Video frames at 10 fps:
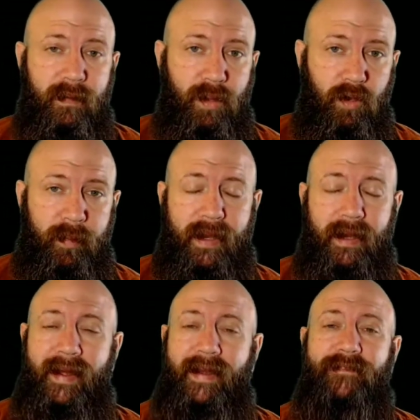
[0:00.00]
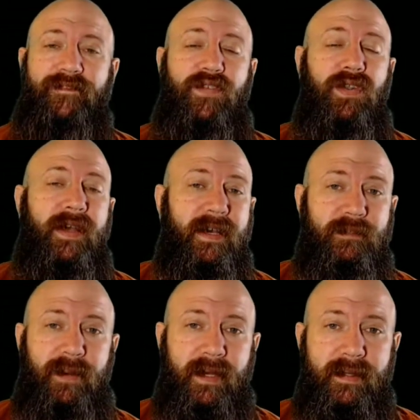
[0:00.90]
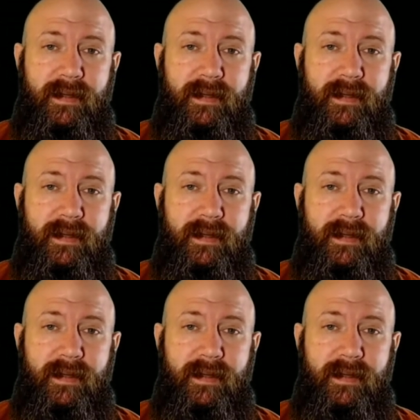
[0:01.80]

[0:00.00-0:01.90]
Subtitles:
blowback. I fully expect it.